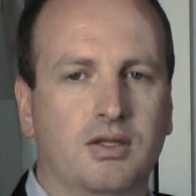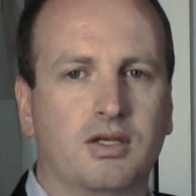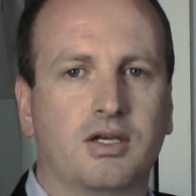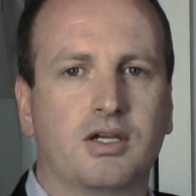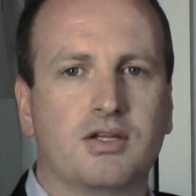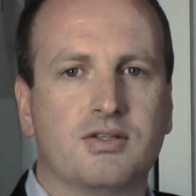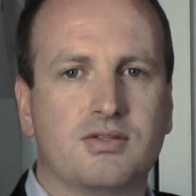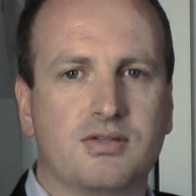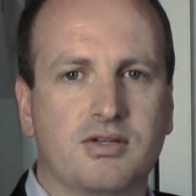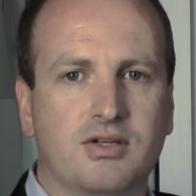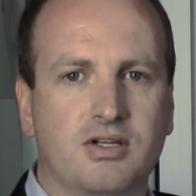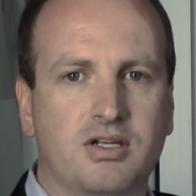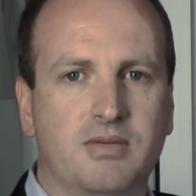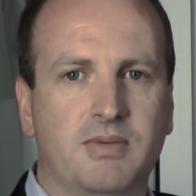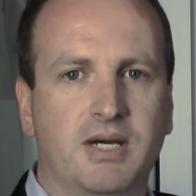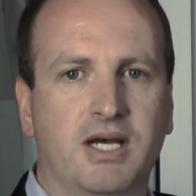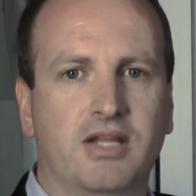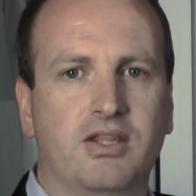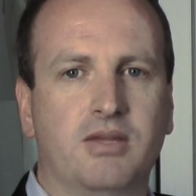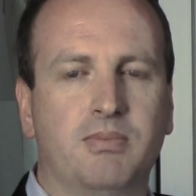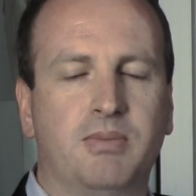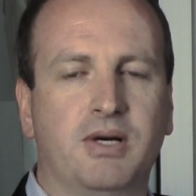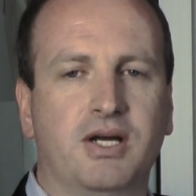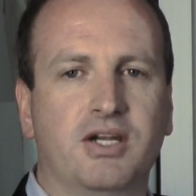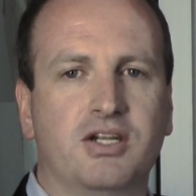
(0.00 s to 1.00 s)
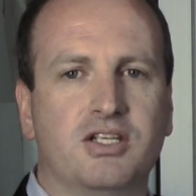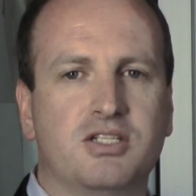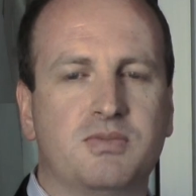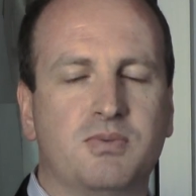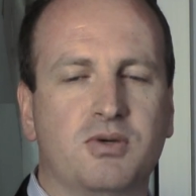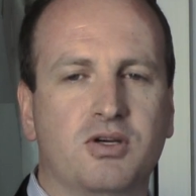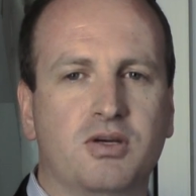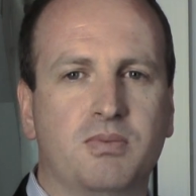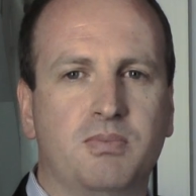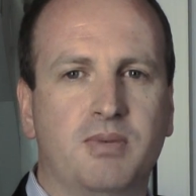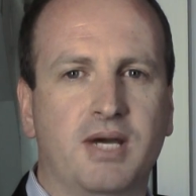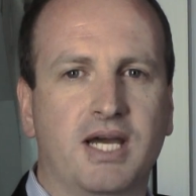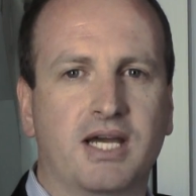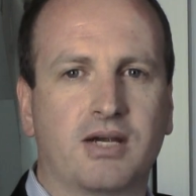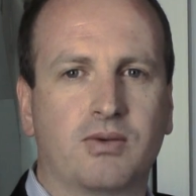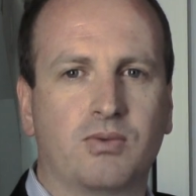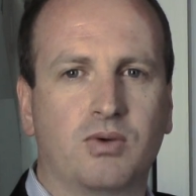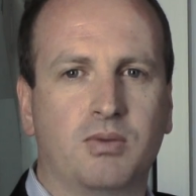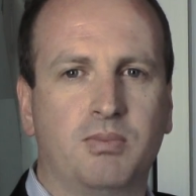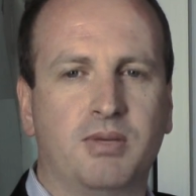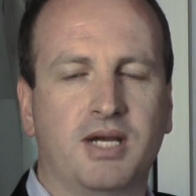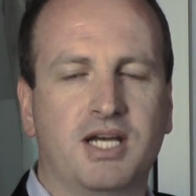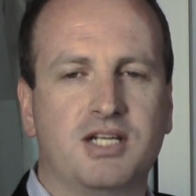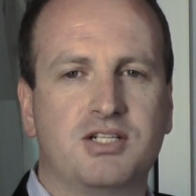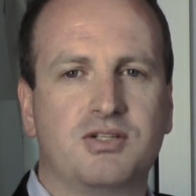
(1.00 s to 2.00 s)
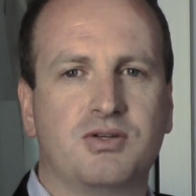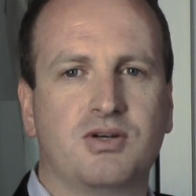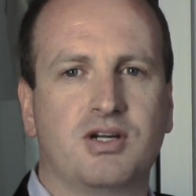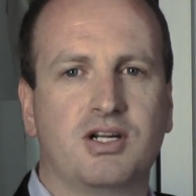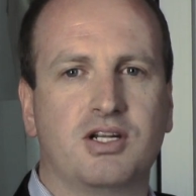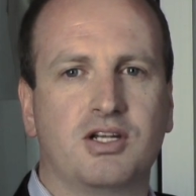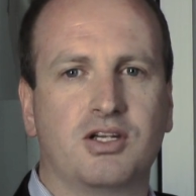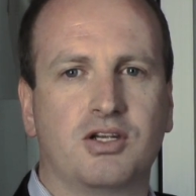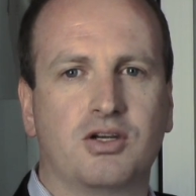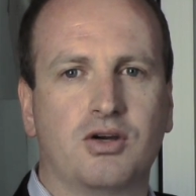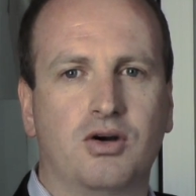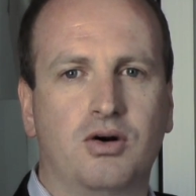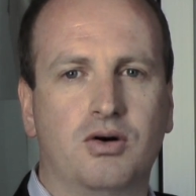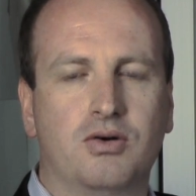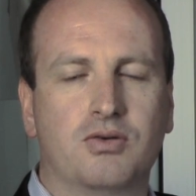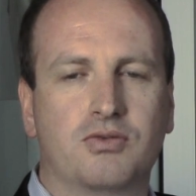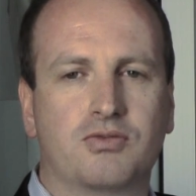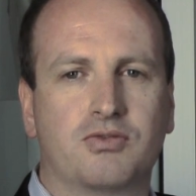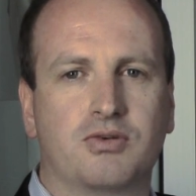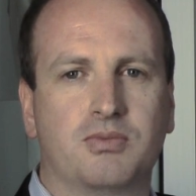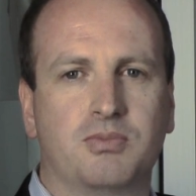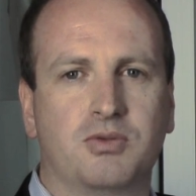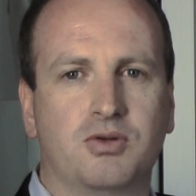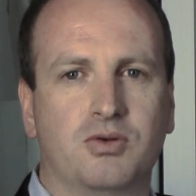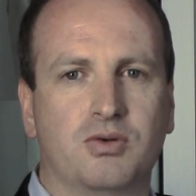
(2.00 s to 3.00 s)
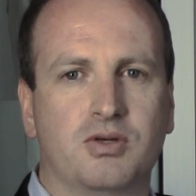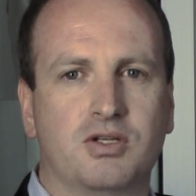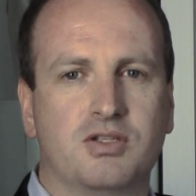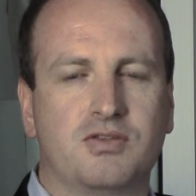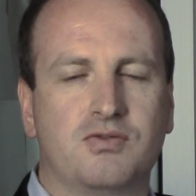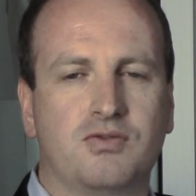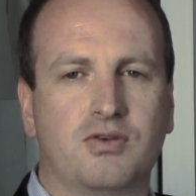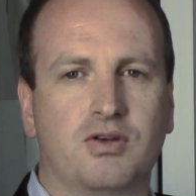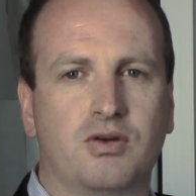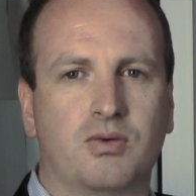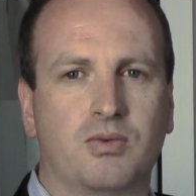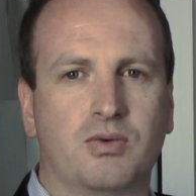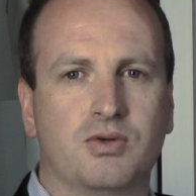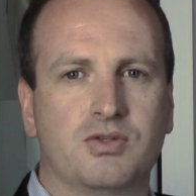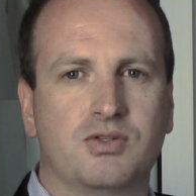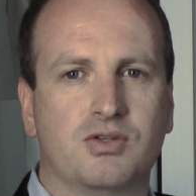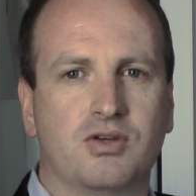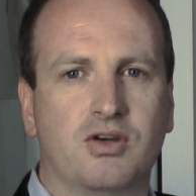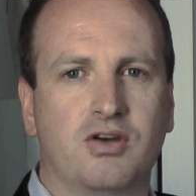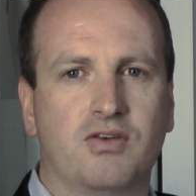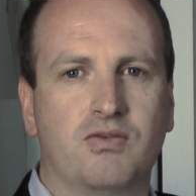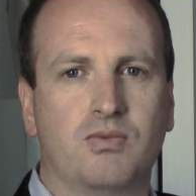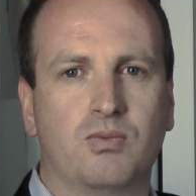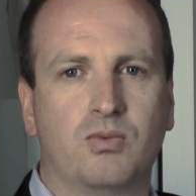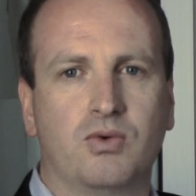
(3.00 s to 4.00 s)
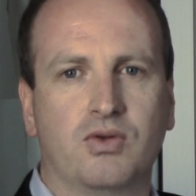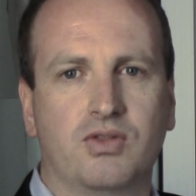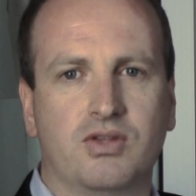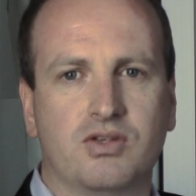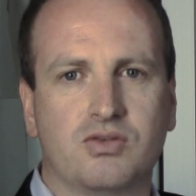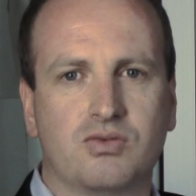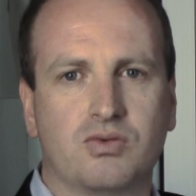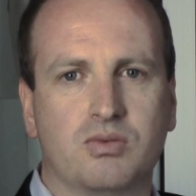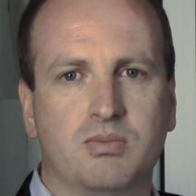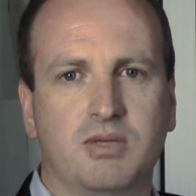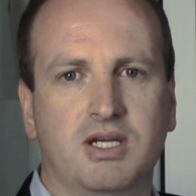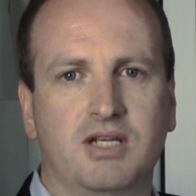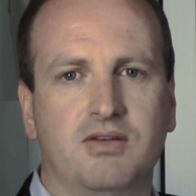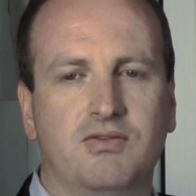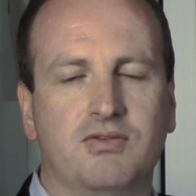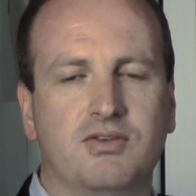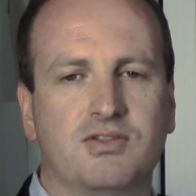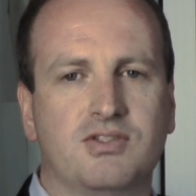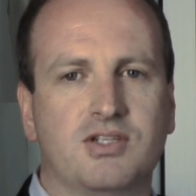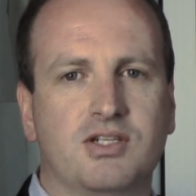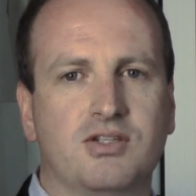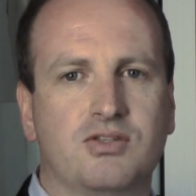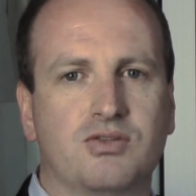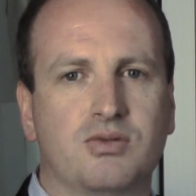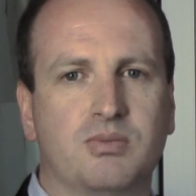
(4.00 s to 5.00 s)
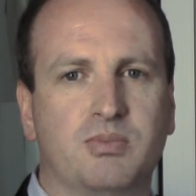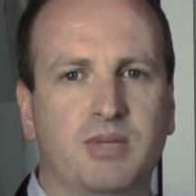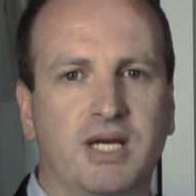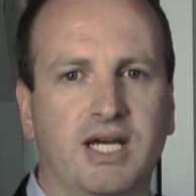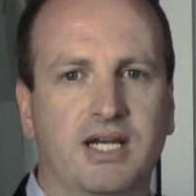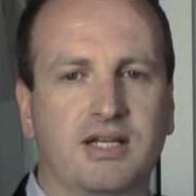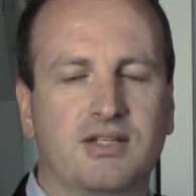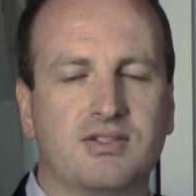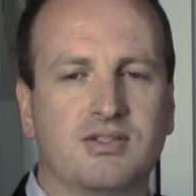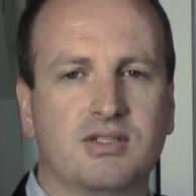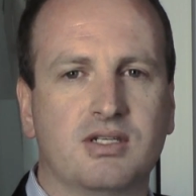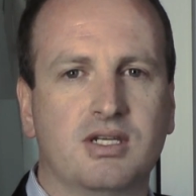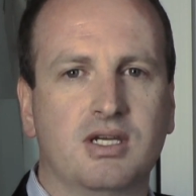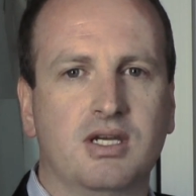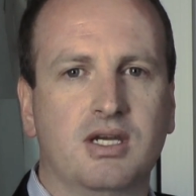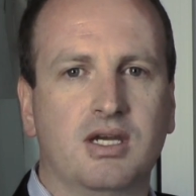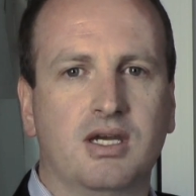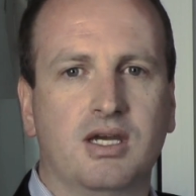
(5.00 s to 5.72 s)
They're concerned about the Bundesbank Bank repatriating gold from the US Federal Reserve and what this will mean for central banks.